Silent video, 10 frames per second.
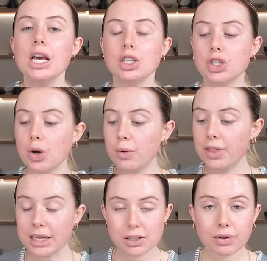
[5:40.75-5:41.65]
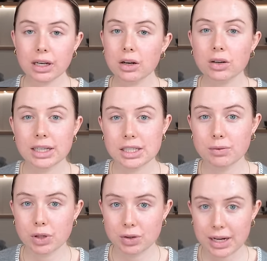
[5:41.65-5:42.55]
So that's a really long list
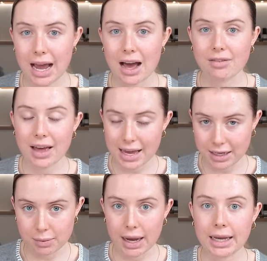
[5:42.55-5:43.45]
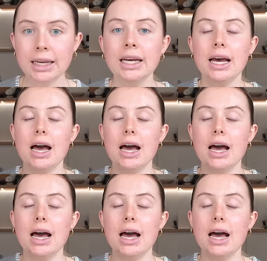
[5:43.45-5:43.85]
of what you can have anyway.